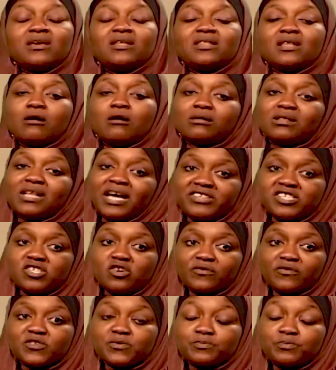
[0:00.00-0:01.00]
Now, clarity
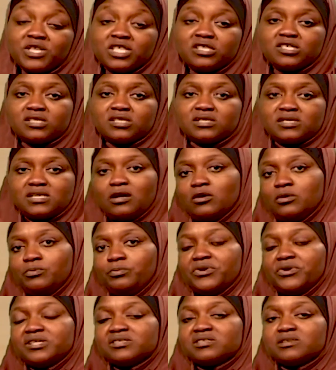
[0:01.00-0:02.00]
of speech is the second
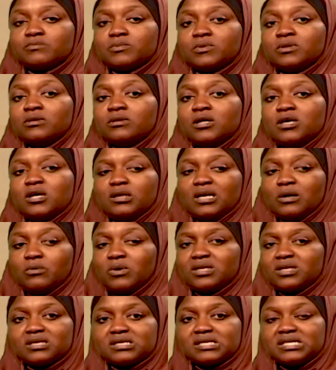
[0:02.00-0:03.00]
principle. Now,
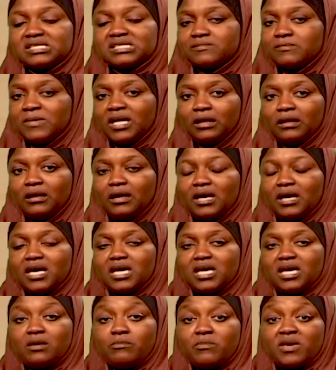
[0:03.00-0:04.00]
what does this mean?
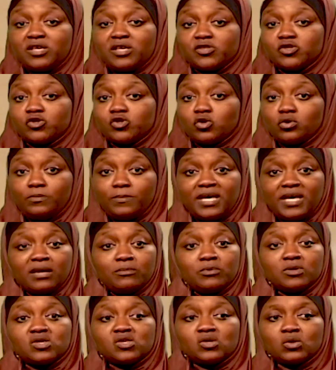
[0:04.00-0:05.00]
It means you should be
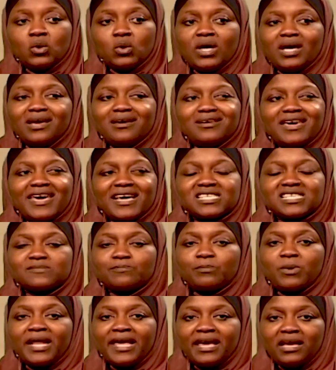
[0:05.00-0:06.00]
able to
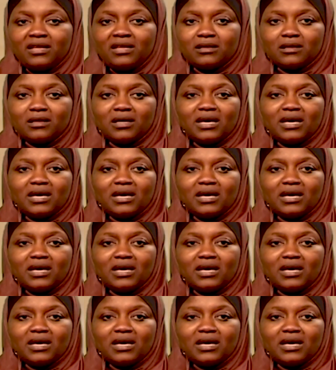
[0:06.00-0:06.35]
explain